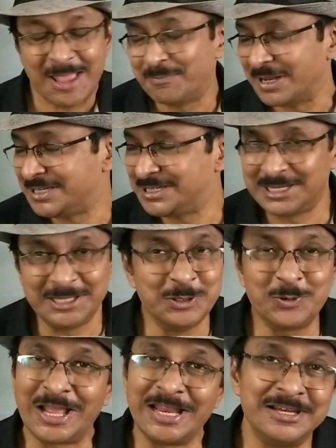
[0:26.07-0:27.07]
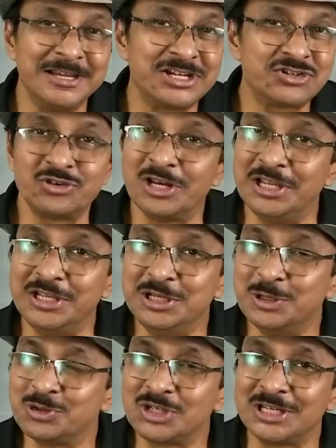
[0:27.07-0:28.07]
but you can literally
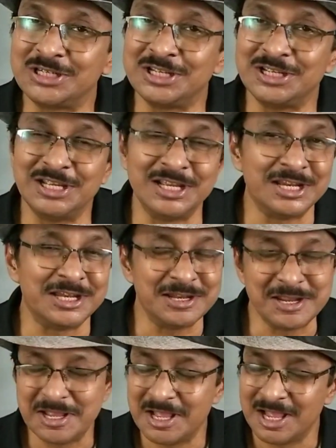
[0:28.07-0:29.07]
use it in